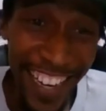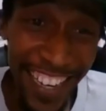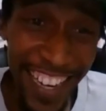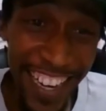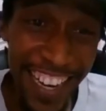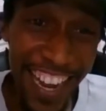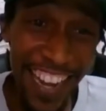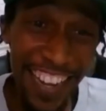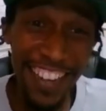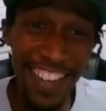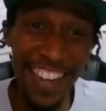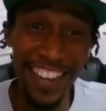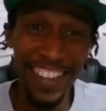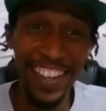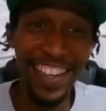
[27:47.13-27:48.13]
then
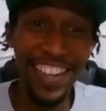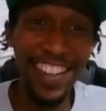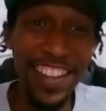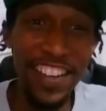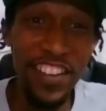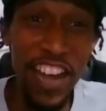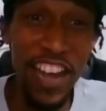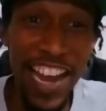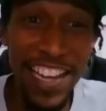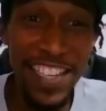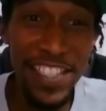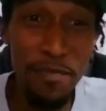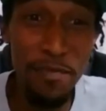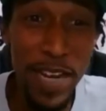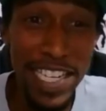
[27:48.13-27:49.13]
your
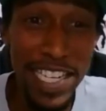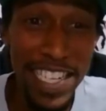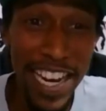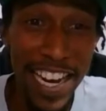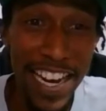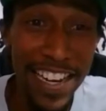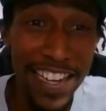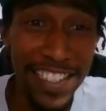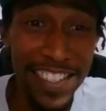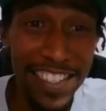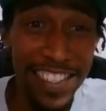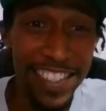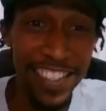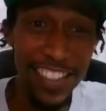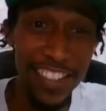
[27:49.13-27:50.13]
answer may change.